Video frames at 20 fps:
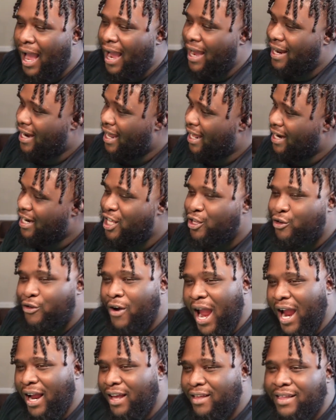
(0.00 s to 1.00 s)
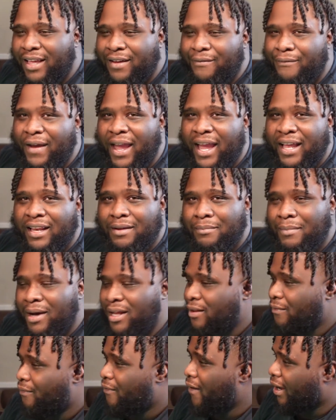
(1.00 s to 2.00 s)
And then these crackers invade the
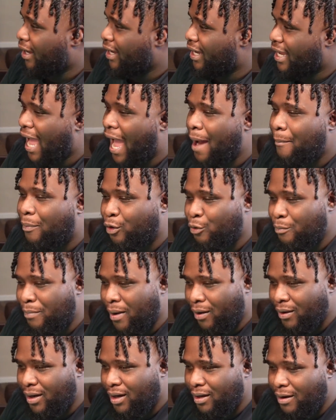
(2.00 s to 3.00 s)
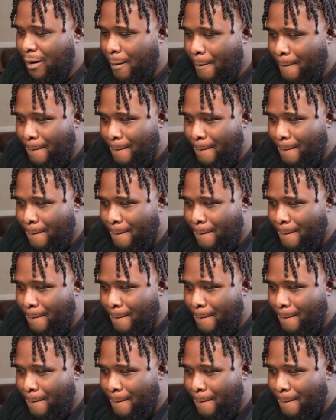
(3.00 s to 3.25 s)
motherfucking Capitol building